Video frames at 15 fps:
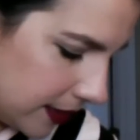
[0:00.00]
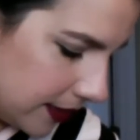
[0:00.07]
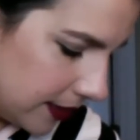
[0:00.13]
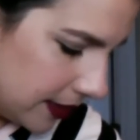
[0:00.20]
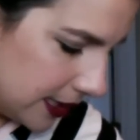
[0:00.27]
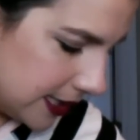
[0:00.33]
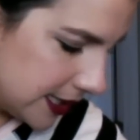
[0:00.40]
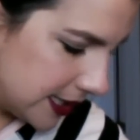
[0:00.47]

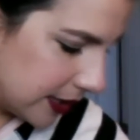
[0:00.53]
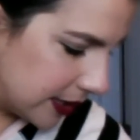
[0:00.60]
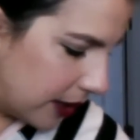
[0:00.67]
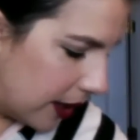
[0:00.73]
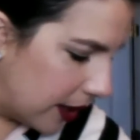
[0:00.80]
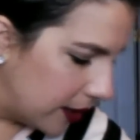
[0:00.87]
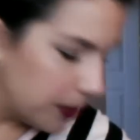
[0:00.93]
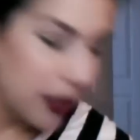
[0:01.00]
the
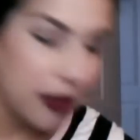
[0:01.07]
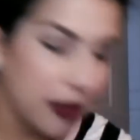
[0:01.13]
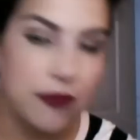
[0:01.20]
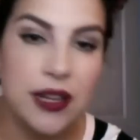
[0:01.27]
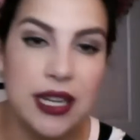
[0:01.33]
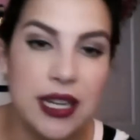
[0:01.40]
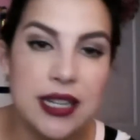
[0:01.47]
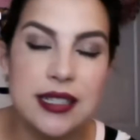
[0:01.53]
Salon
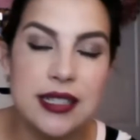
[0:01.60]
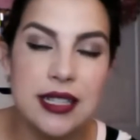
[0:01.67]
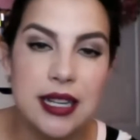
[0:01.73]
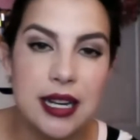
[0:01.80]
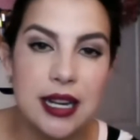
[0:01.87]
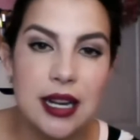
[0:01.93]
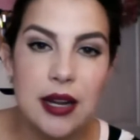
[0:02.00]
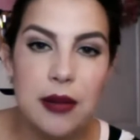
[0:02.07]
Perfect
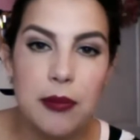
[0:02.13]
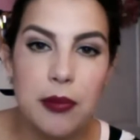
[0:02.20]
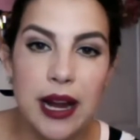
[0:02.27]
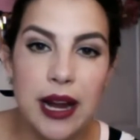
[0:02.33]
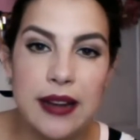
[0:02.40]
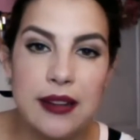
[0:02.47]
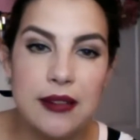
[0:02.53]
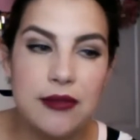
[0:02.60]

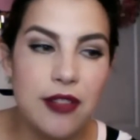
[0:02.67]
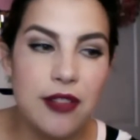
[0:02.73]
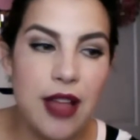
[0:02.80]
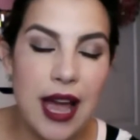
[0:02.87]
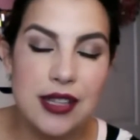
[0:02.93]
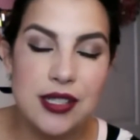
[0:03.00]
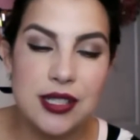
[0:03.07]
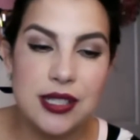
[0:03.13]
brand of
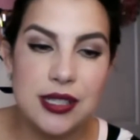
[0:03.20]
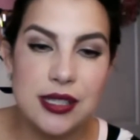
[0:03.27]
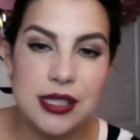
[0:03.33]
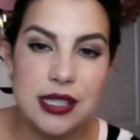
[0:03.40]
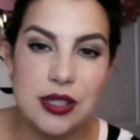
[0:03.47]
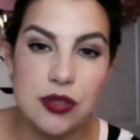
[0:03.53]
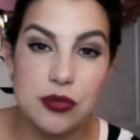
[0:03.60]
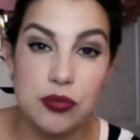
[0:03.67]
lashes
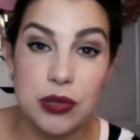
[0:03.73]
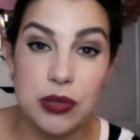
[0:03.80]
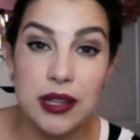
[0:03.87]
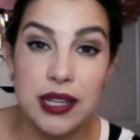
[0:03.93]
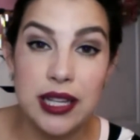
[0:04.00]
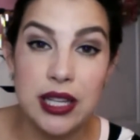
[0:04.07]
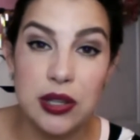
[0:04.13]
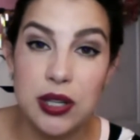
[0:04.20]
is
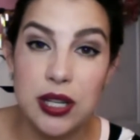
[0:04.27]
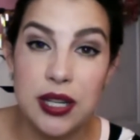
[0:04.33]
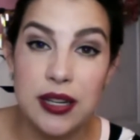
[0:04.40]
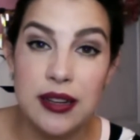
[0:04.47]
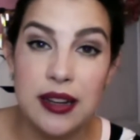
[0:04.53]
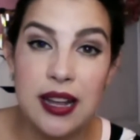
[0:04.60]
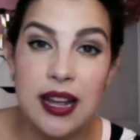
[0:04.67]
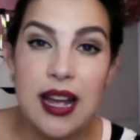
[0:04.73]
really
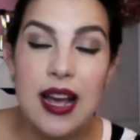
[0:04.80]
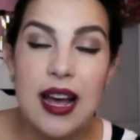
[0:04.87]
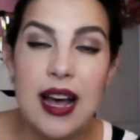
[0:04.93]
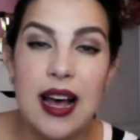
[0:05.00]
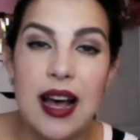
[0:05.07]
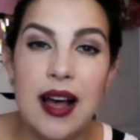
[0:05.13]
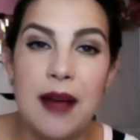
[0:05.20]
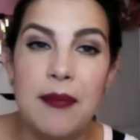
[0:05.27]
good.
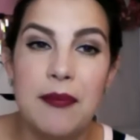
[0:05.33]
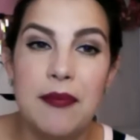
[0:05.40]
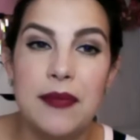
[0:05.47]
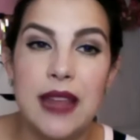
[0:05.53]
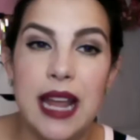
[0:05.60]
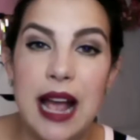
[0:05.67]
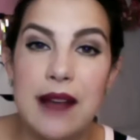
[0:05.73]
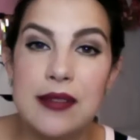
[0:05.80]

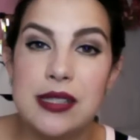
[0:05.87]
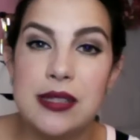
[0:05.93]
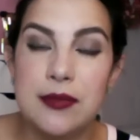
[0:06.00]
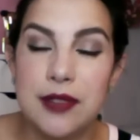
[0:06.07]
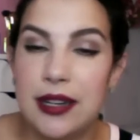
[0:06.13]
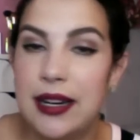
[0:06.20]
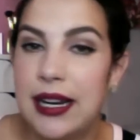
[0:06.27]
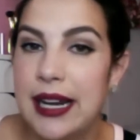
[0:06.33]
They have some
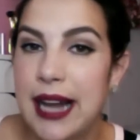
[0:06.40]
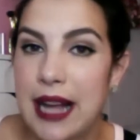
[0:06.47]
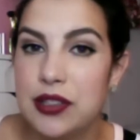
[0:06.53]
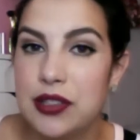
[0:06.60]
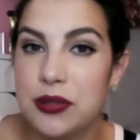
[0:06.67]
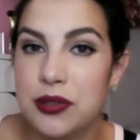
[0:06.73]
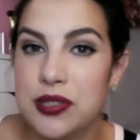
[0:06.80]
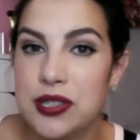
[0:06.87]
very
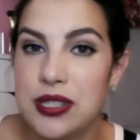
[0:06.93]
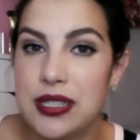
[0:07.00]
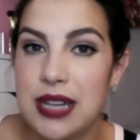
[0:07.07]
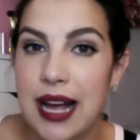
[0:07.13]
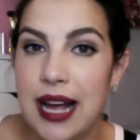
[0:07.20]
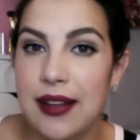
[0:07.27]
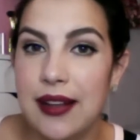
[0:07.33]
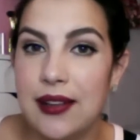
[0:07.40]
natural
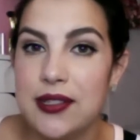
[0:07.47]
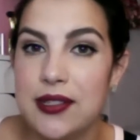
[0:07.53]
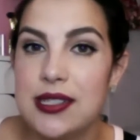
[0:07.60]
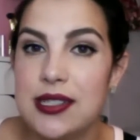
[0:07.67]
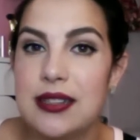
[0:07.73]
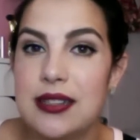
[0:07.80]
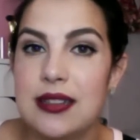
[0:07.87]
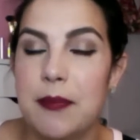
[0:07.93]
styles.
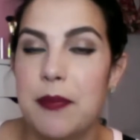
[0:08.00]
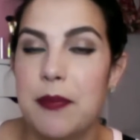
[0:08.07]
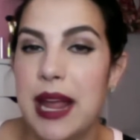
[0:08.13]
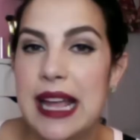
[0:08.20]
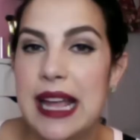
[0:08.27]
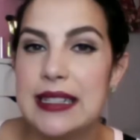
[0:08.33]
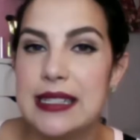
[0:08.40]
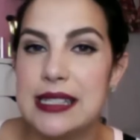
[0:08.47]
The
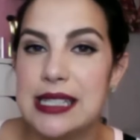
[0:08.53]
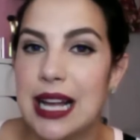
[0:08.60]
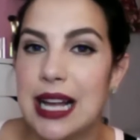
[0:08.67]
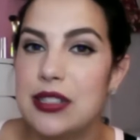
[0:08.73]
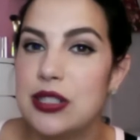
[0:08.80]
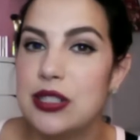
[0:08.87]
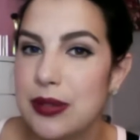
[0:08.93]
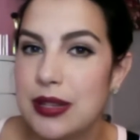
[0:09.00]
band is
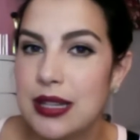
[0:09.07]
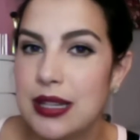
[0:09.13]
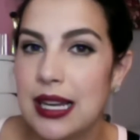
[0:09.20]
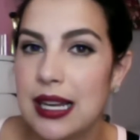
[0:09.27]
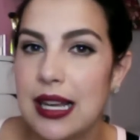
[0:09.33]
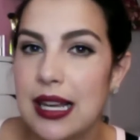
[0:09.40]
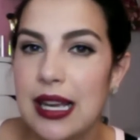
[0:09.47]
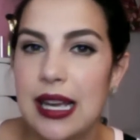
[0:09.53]
not too
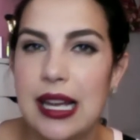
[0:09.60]
thick.